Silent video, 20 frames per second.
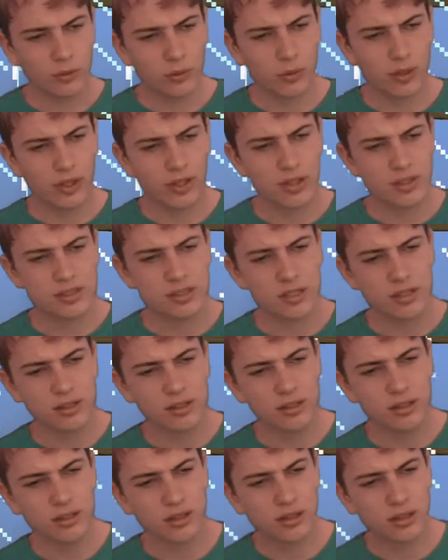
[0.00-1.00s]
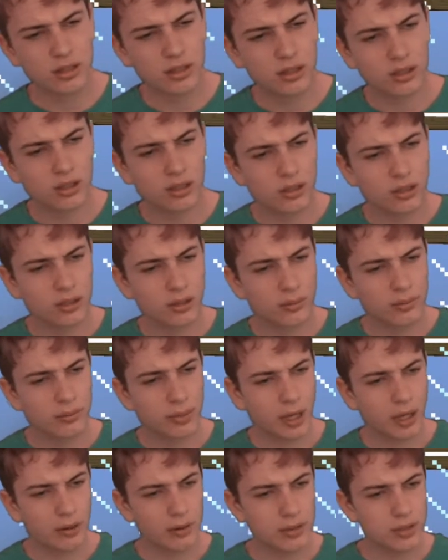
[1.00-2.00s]
Wait, is that a
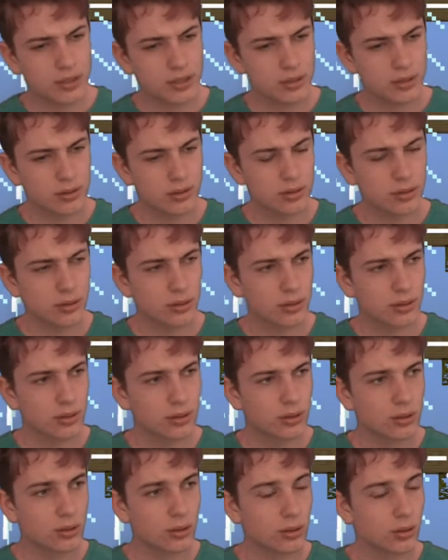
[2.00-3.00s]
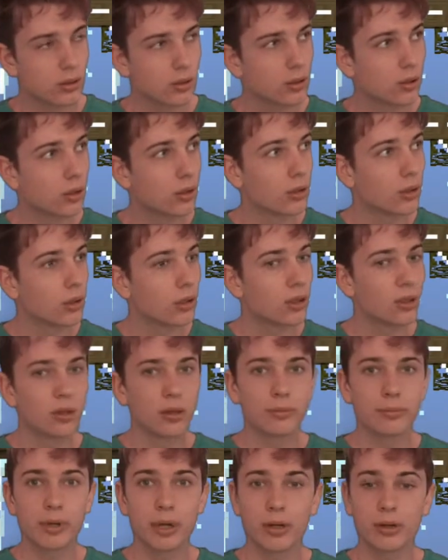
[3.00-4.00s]
parachute?
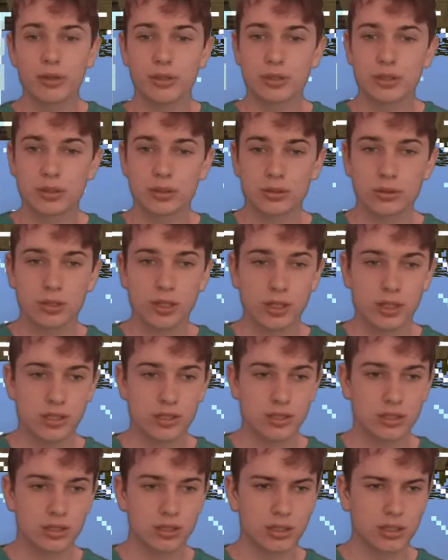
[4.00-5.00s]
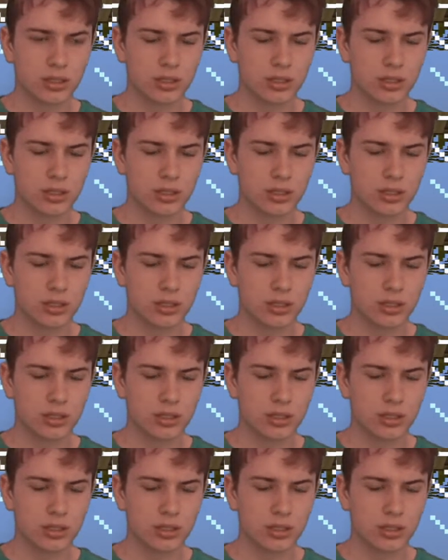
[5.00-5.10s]
Parachute, yes.